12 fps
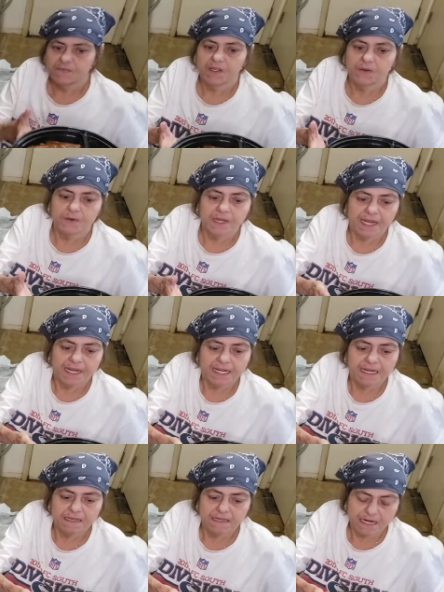Okay,
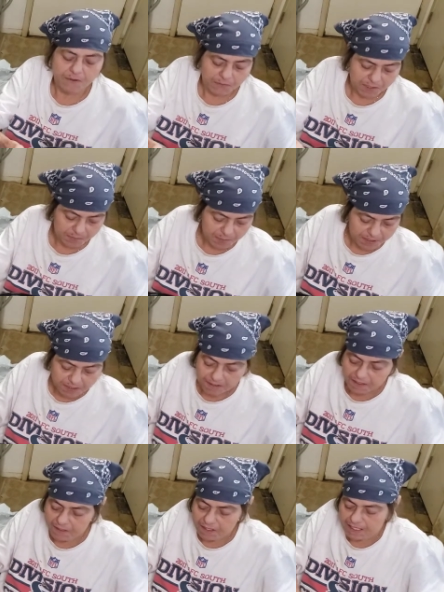now we're going to put the
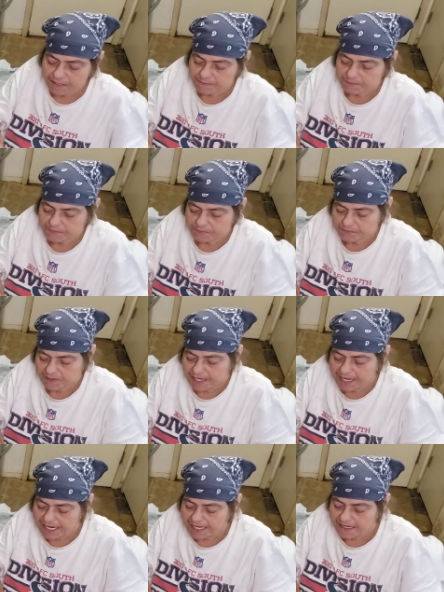lid on it.
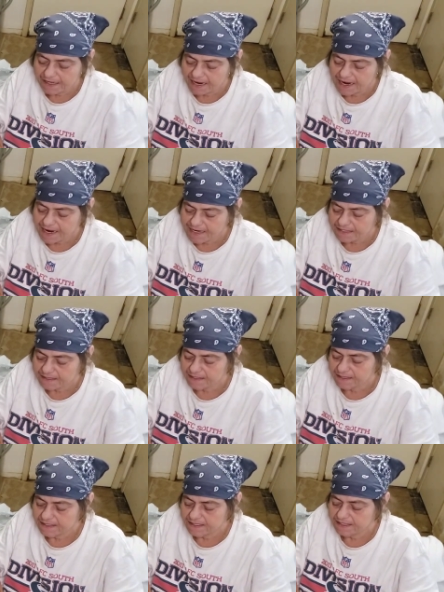And that
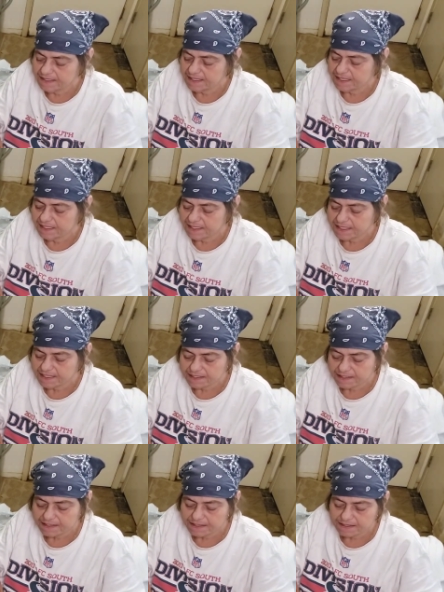is
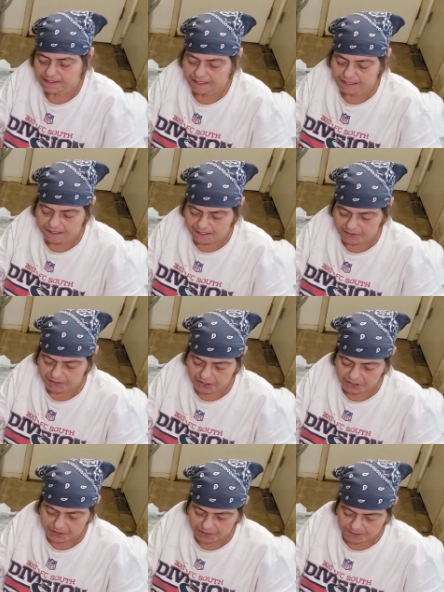Elias's lunch.